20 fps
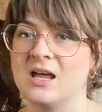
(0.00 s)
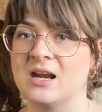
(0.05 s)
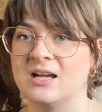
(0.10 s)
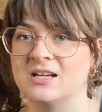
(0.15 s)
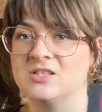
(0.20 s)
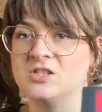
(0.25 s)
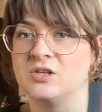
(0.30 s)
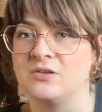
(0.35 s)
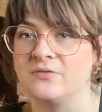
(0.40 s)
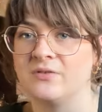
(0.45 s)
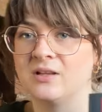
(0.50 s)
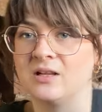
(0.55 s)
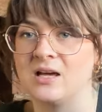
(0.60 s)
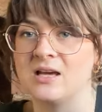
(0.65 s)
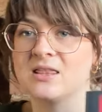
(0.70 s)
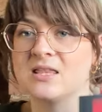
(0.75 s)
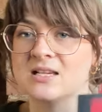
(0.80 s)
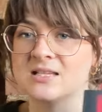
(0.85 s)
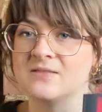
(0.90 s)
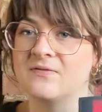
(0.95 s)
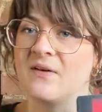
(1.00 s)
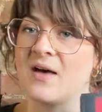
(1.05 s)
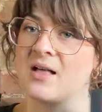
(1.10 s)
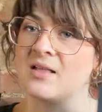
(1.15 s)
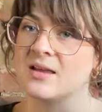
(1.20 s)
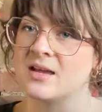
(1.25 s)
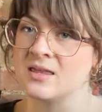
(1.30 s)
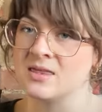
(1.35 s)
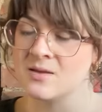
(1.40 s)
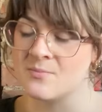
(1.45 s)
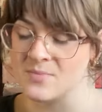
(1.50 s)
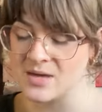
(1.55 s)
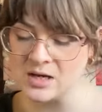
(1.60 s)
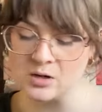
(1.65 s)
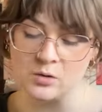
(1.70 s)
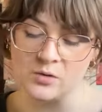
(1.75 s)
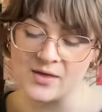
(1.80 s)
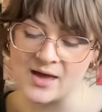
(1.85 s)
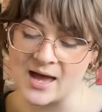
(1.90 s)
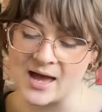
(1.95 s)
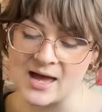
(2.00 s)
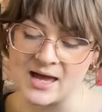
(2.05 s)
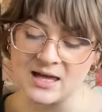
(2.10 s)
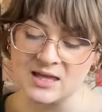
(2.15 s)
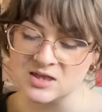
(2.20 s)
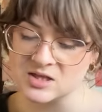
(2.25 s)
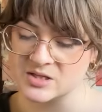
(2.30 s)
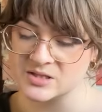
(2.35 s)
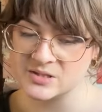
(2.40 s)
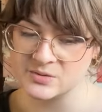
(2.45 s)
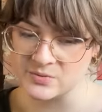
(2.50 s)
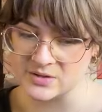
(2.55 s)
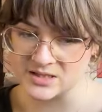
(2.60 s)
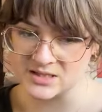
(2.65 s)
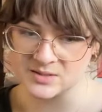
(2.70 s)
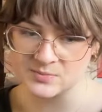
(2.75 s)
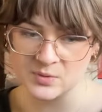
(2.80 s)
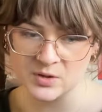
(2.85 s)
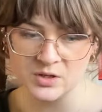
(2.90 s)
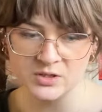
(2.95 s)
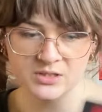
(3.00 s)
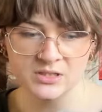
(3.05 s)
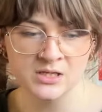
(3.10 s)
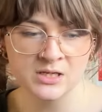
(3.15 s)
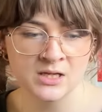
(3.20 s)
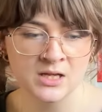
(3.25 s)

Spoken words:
I do feel like this fell in the middle there, in the sweet spot.